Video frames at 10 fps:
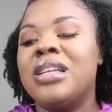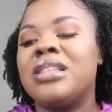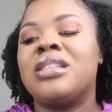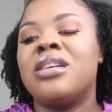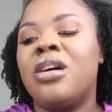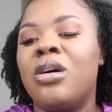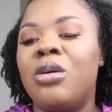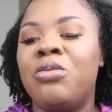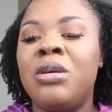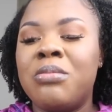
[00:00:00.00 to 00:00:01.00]

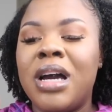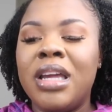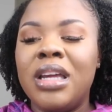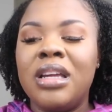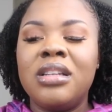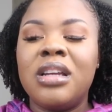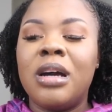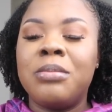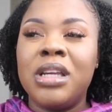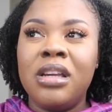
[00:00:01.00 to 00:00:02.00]
So we might end
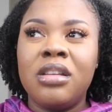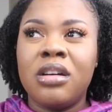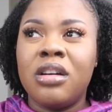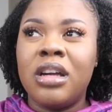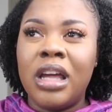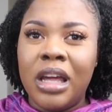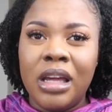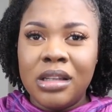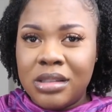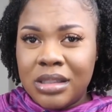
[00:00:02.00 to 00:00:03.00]
up either
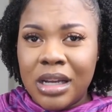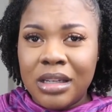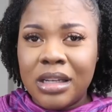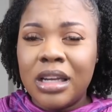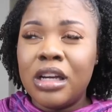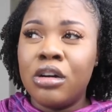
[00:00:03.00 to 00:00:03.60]
A, selling it,